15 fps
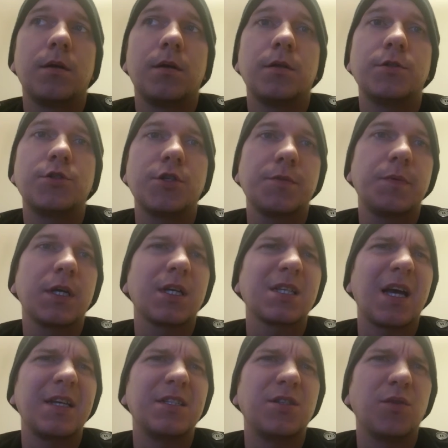Just because
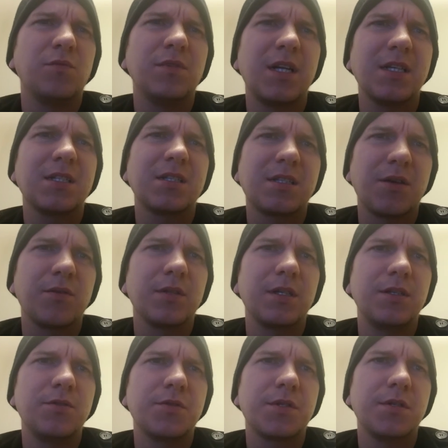I don't necessarily
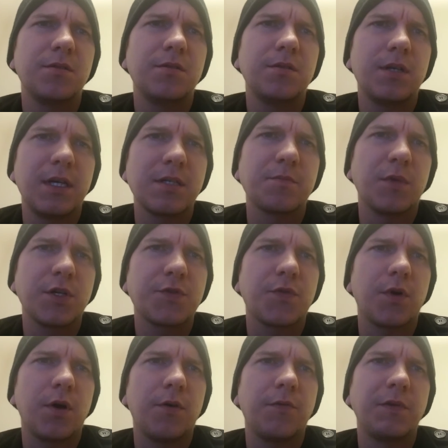use it as much
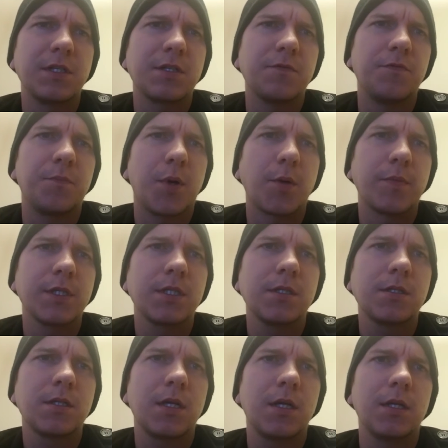for offensive
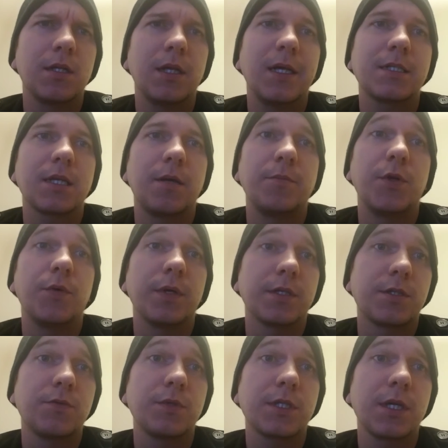purposes unless I'm doing a
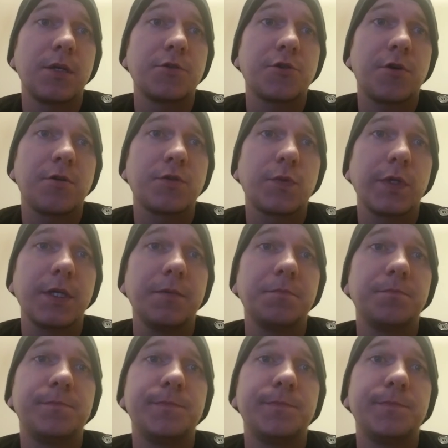suicide charge with it.